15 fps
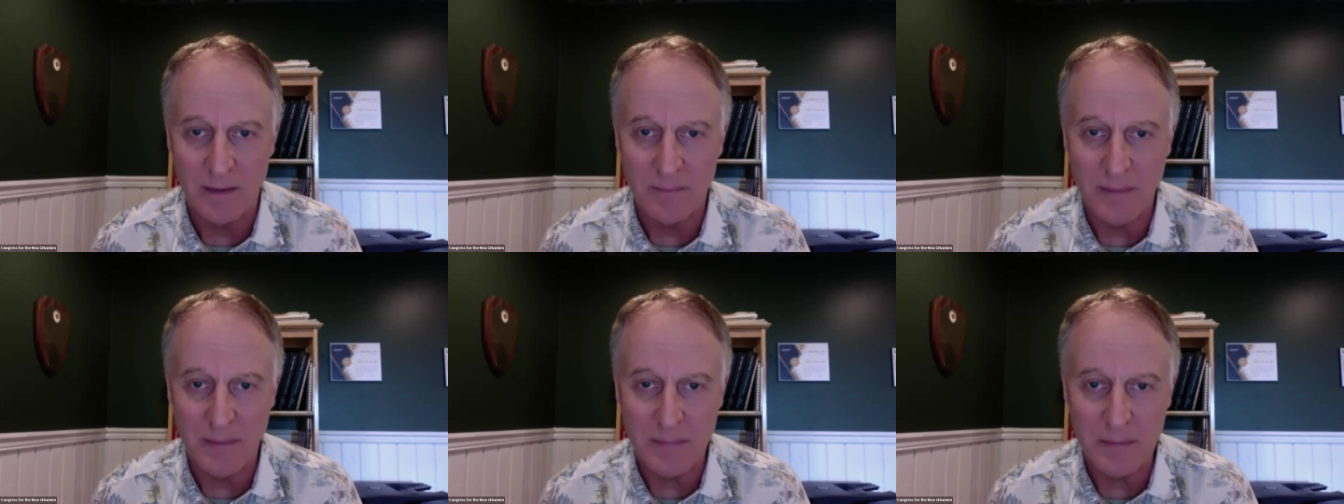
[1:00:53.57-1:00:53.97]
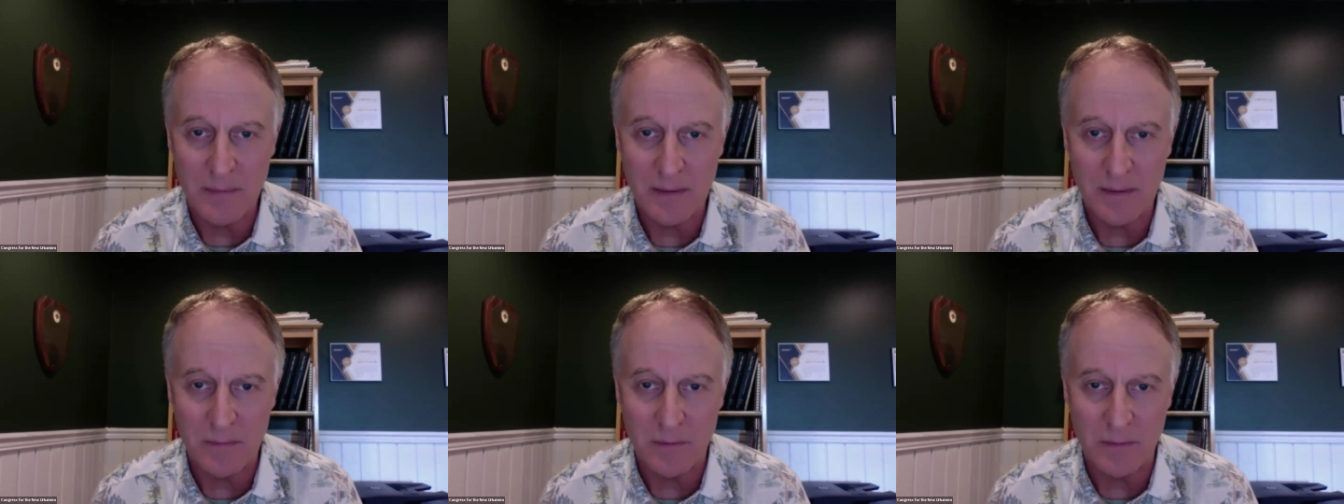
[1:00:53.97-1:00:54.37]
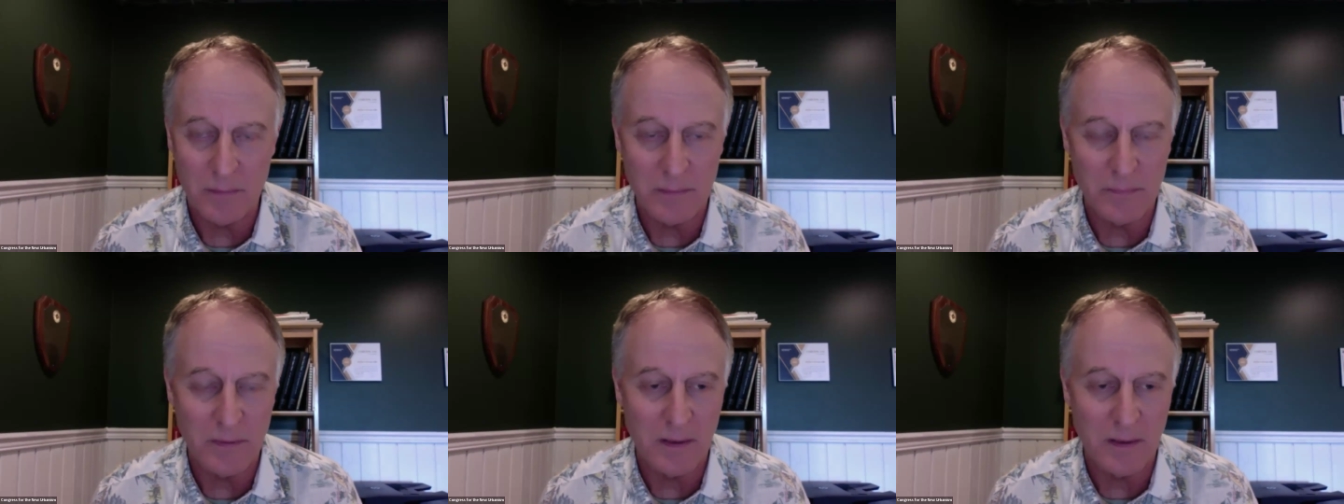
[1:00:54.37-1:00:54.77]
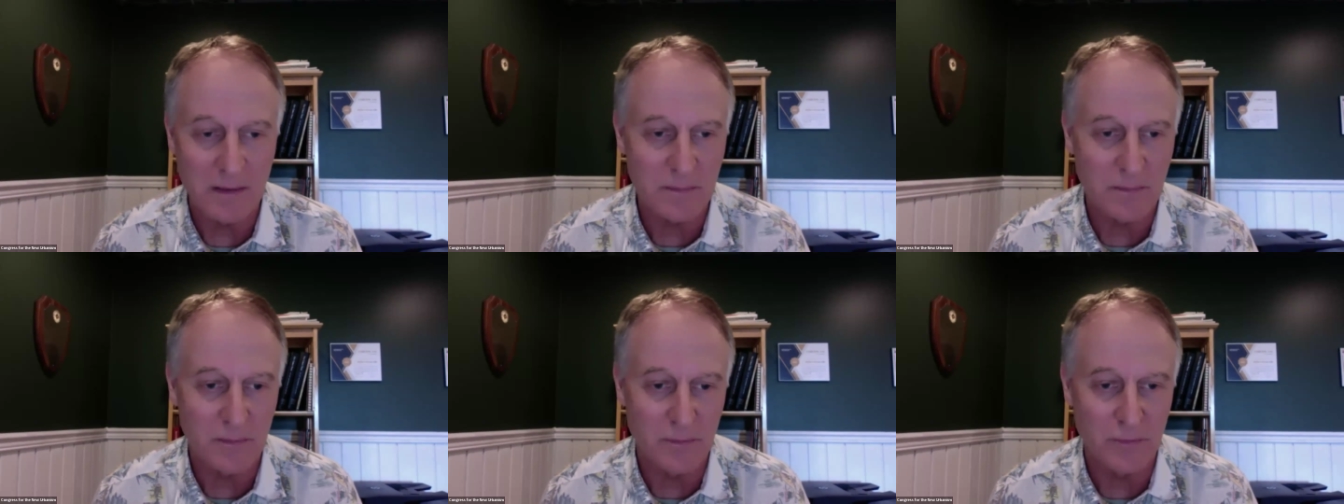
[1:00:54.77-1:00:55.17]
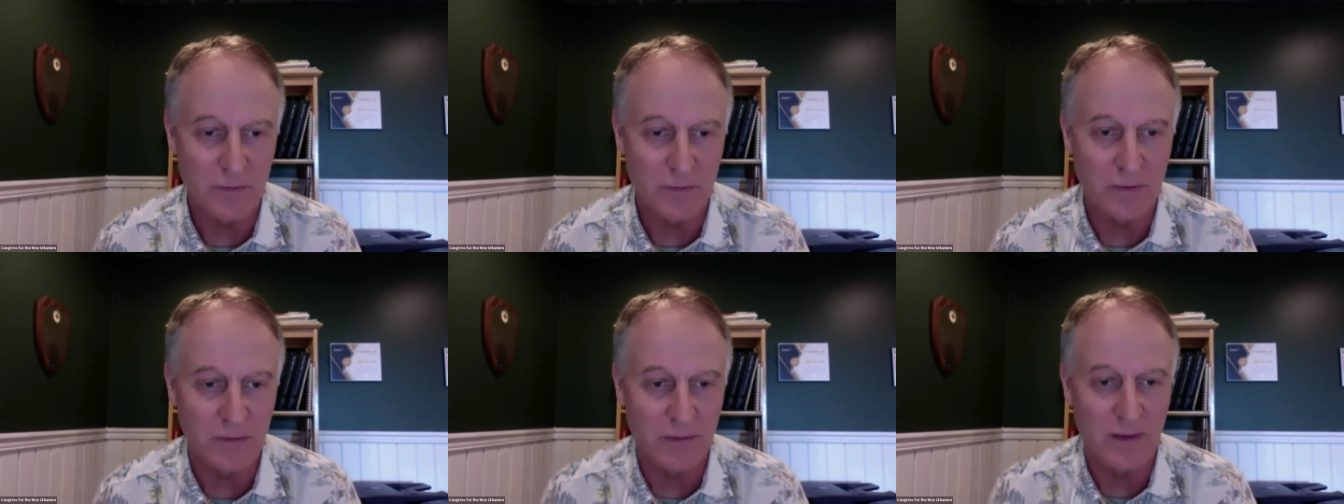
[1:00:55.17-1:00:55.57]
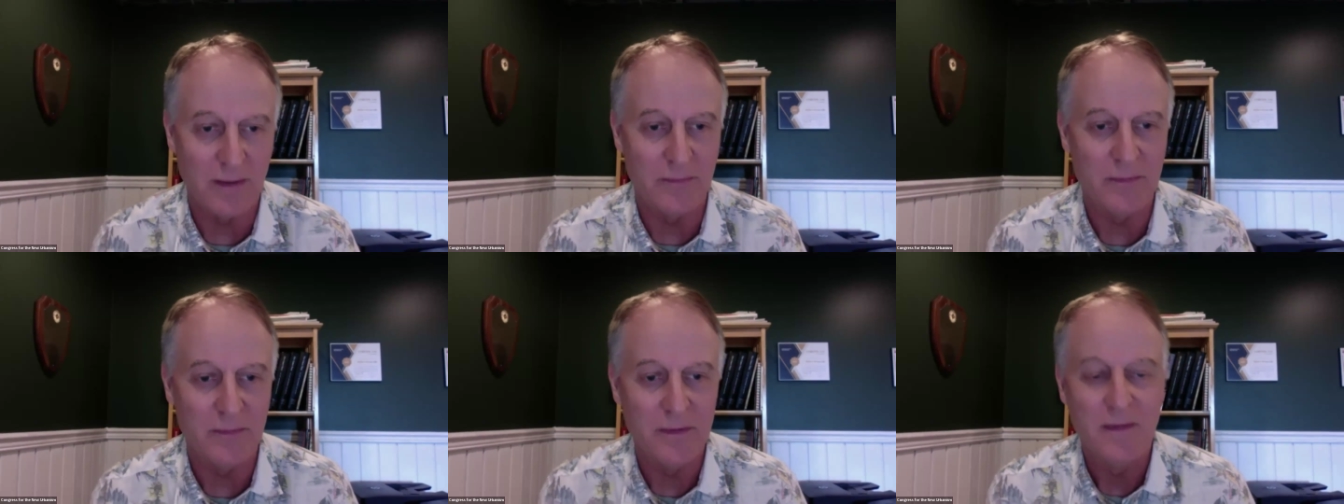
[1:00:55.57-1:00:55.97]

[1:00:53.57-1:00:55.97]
Maybe would it be possible to